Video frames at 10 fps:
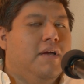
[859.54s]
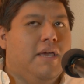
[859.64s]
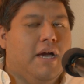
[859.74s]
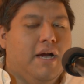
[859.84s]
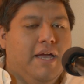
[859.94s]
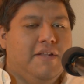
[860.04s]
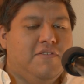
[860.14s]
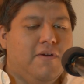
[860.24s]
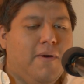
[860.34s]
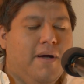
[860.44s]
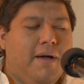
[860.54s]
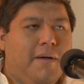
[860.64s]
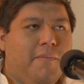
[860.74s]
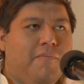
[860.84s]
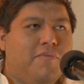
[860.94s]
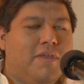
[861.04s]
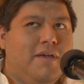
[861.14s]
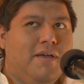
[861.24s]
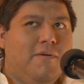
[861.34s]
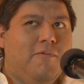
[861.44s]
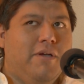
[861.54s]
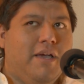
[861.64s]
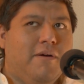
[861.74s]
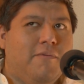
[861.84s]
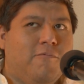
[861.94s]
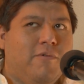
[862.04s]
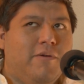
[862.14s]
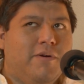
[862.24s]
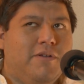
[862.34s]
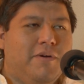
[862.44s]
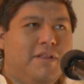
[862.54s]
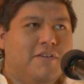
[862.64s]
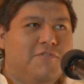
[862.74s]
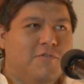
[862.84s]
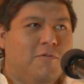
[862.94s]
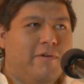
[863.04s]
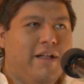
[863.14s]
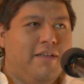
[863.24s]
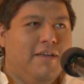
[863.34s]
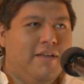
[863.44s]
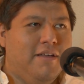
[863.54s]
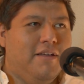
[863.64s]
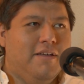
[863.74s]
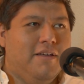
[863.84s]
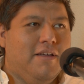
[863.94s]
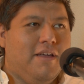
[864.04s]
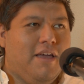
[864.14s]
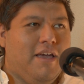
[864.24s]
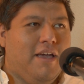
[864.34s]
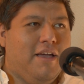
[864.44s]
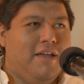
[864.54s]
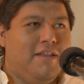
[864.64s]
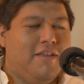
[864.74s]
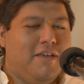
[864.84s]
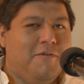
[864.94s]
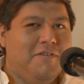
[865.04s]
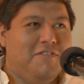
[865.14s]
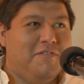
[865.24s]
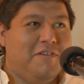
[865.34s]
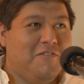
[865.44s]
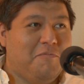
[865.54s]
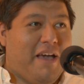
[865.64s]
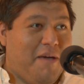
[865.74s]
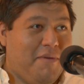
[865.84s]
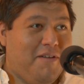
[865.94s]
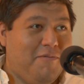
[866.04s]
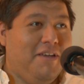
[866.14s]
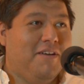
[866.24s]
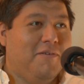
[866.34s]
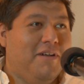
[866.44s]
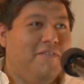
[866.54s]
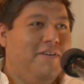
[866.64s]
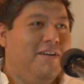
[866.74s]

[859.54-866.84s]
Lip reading: Yeah, and so we were doing, like, a school rally. and it was Batman week or whatever.